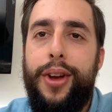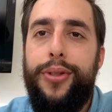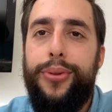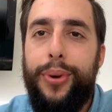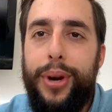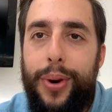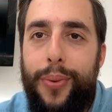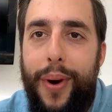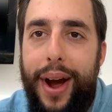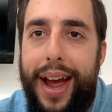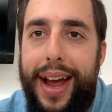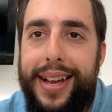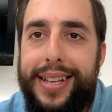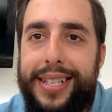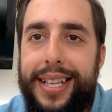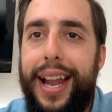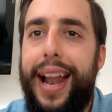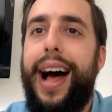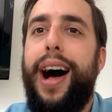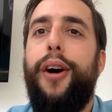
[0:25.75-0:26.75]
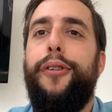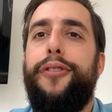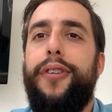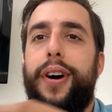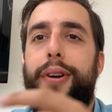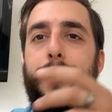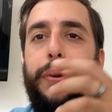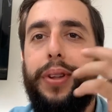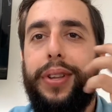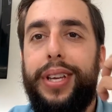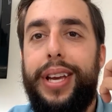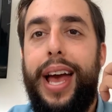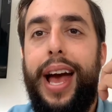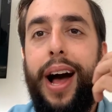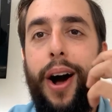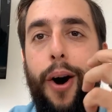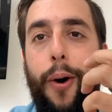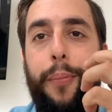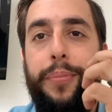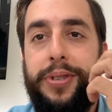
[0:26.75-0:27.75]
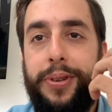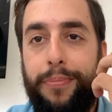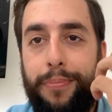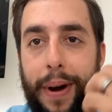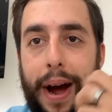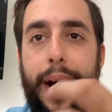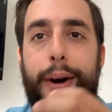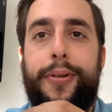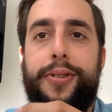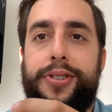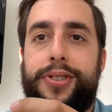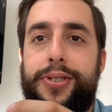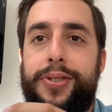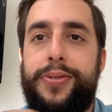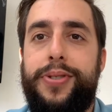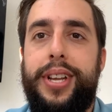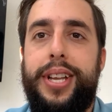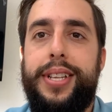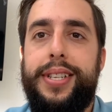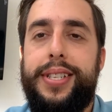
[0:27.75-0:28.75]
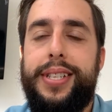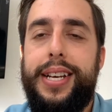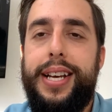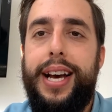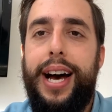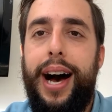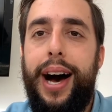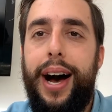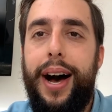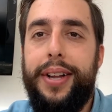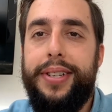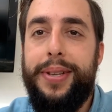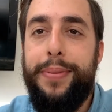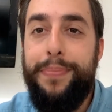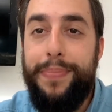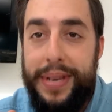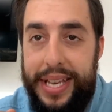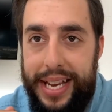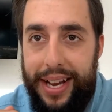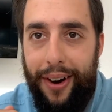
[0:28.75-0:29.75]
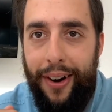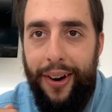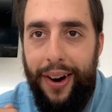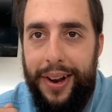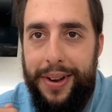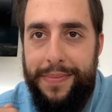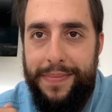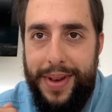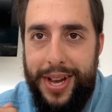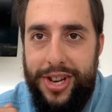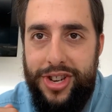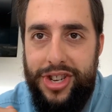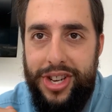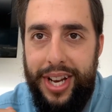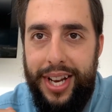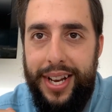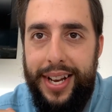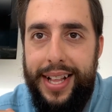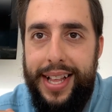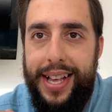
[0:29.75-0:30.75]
3 ways that Alpha really helps empower students to be on mission.